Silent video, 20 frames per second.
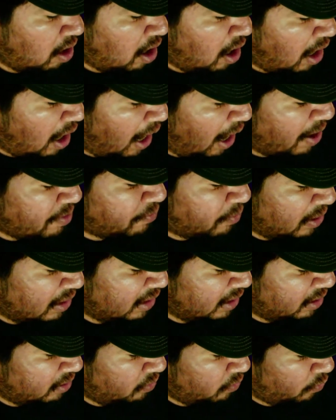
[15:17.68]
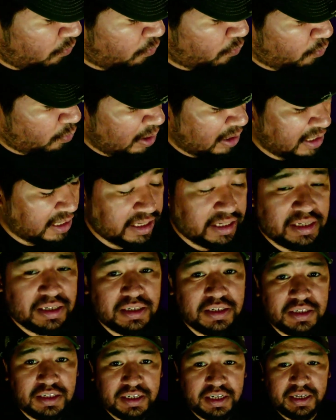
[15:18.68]
I really, really
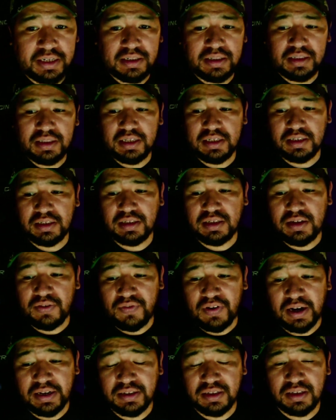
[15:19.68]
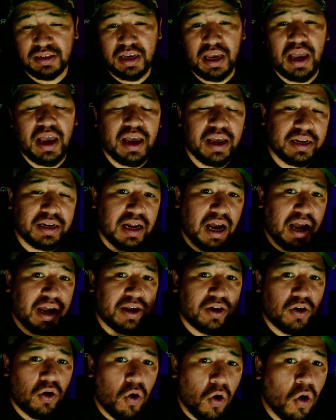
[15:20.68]
dig this device. And I
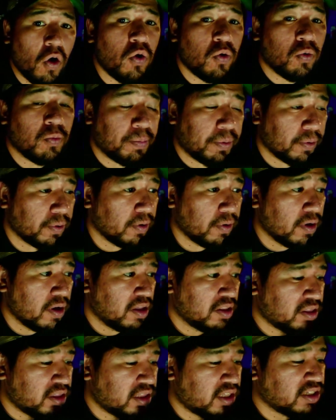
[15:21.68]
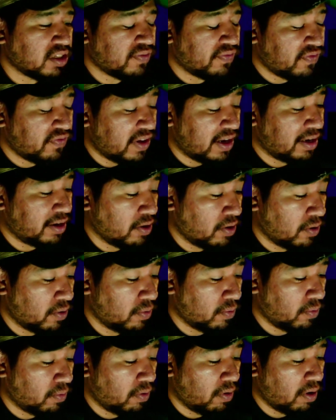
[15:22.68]
hope this
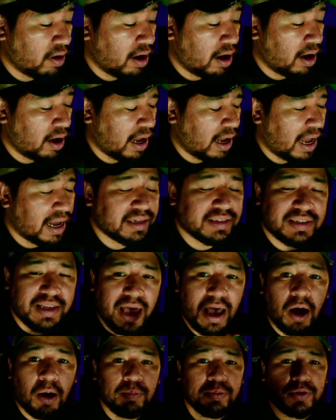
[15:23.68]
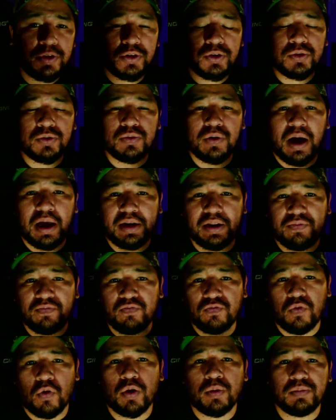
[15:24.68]
video has helped you and
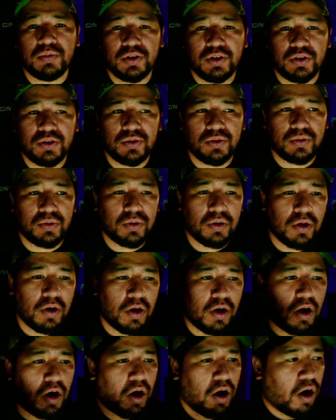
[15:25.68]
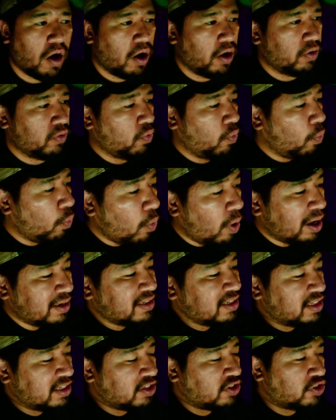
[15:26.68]
informed you on what
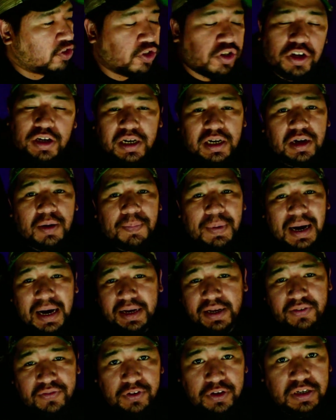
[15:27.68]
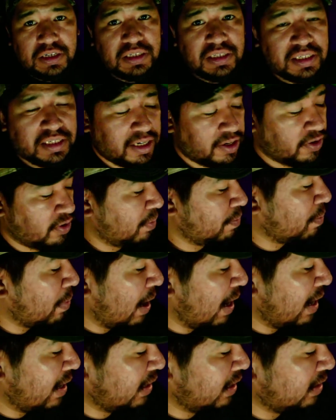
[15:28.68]
it is you're going to buy if you're considering
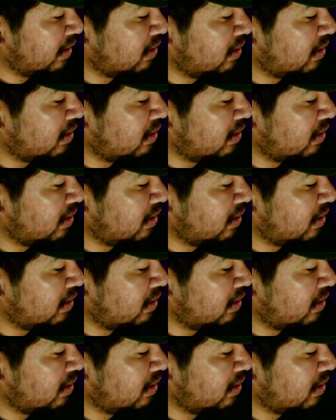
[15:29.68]
buying it.